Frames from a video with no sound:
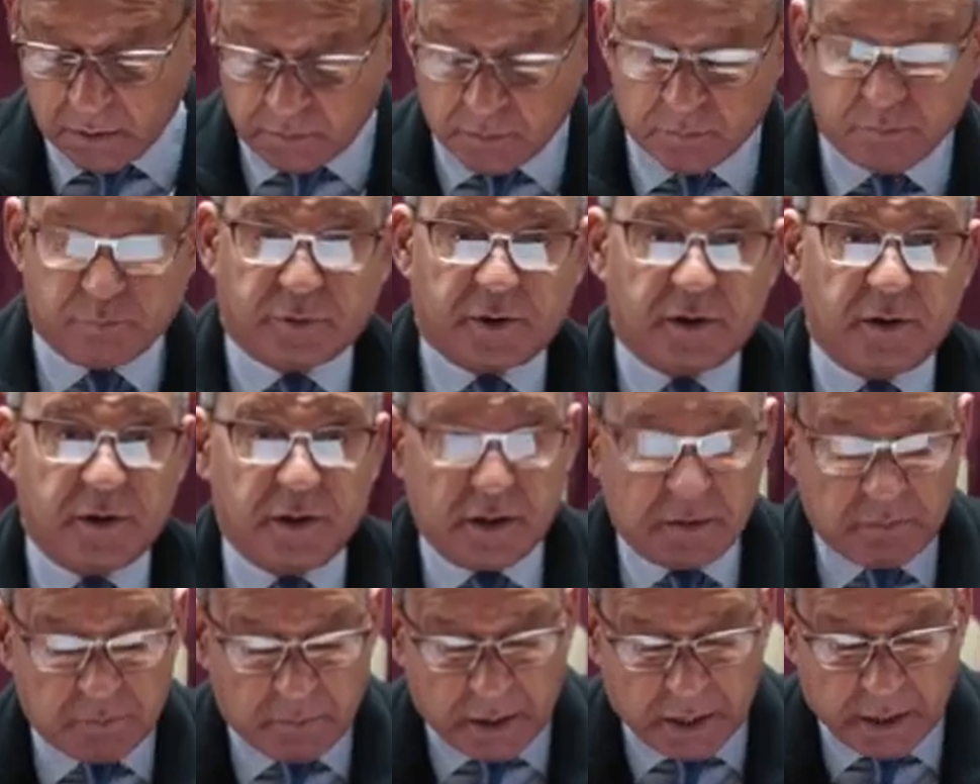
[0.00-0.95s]
The
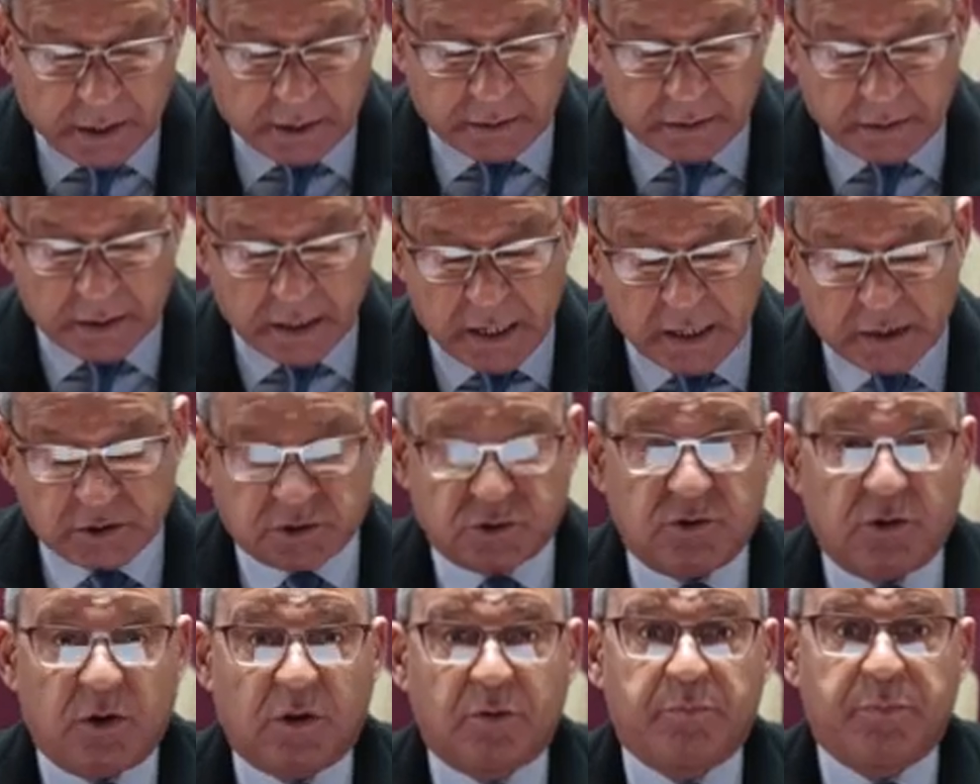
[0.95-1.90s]
brilliant mind has
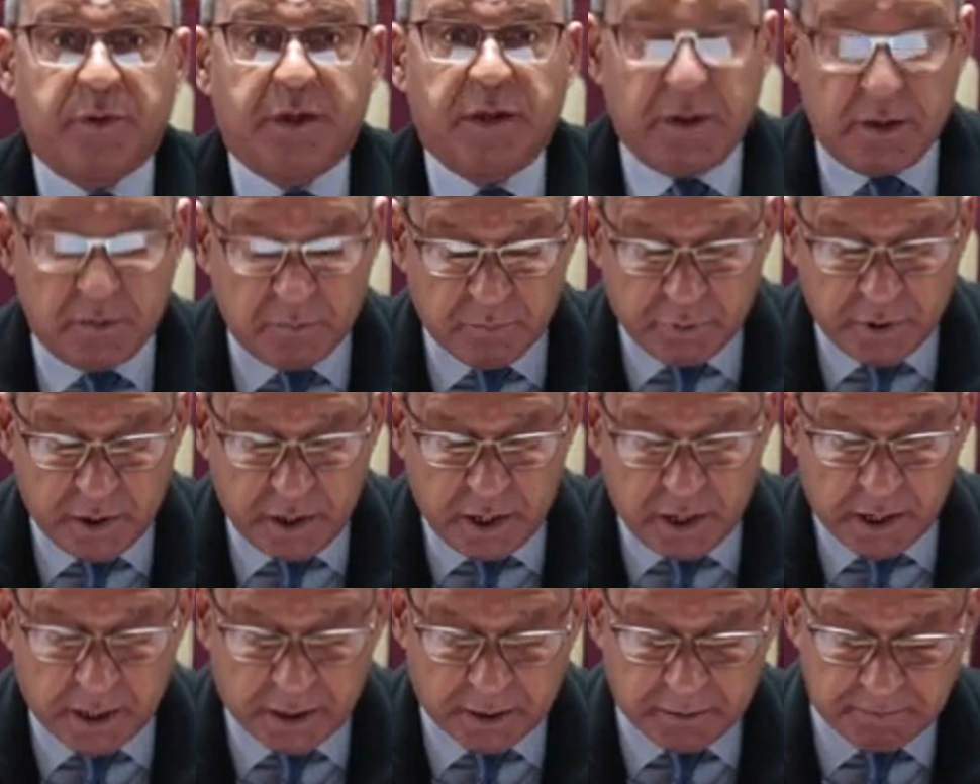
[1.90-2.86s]
not been
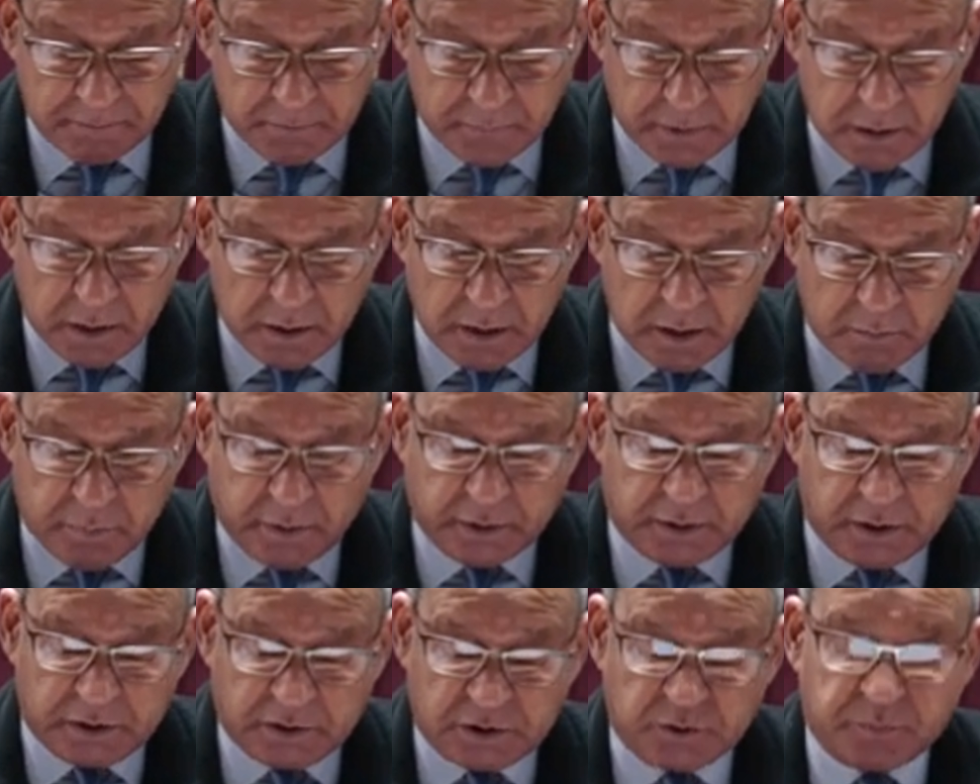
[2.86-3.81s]
impaired,
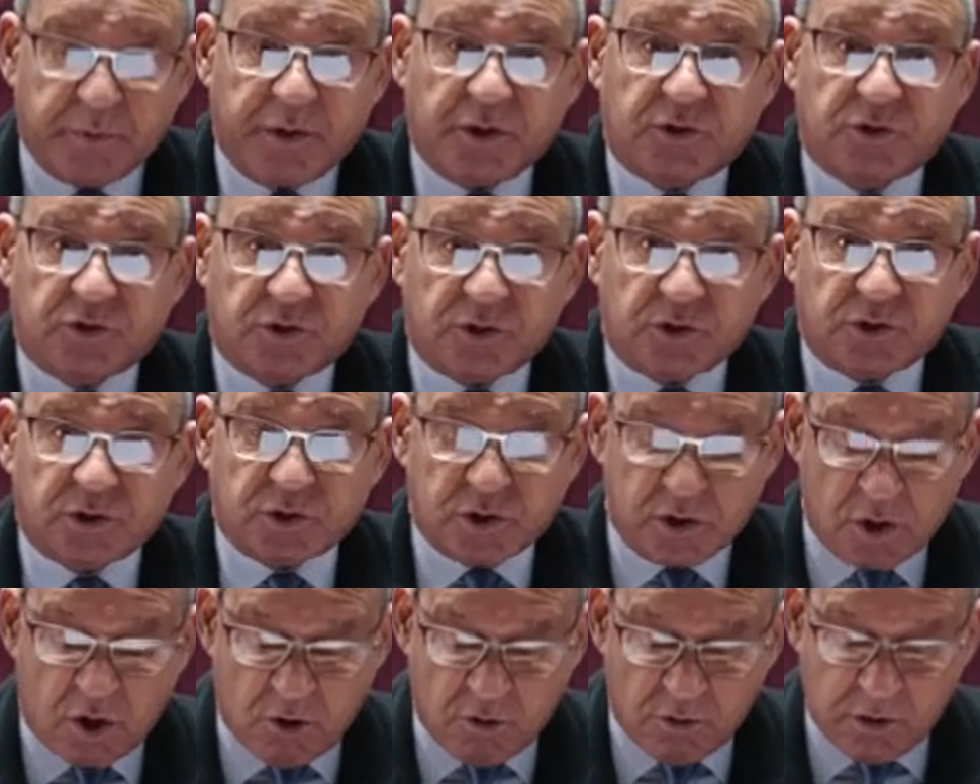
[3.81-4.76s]
but his speech is
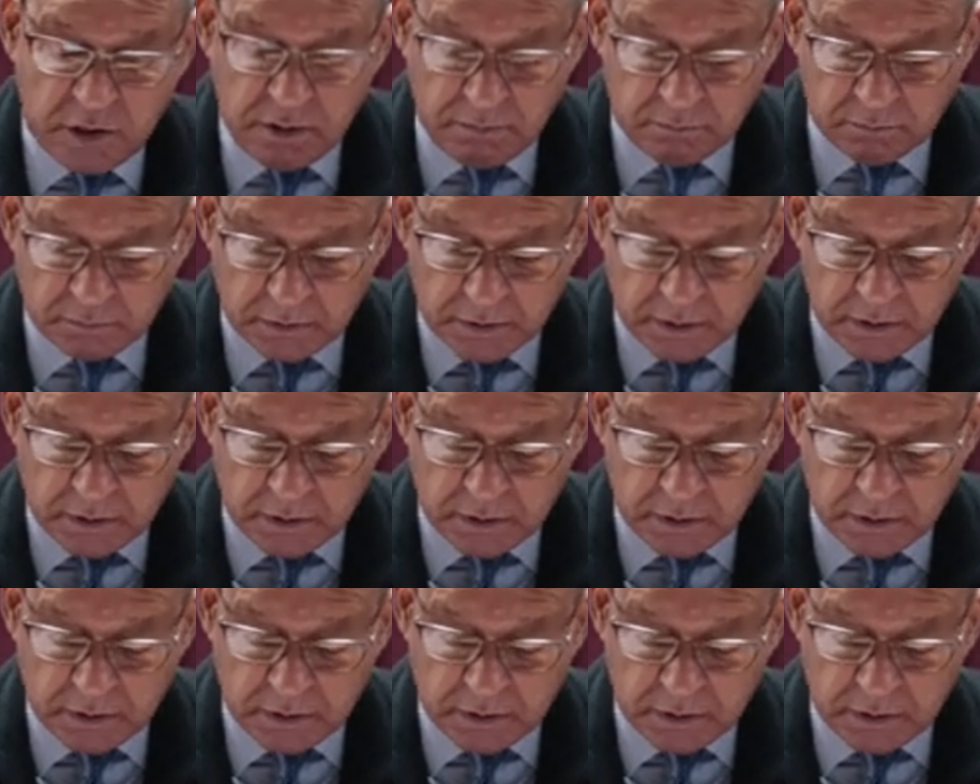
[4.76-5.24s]
slower.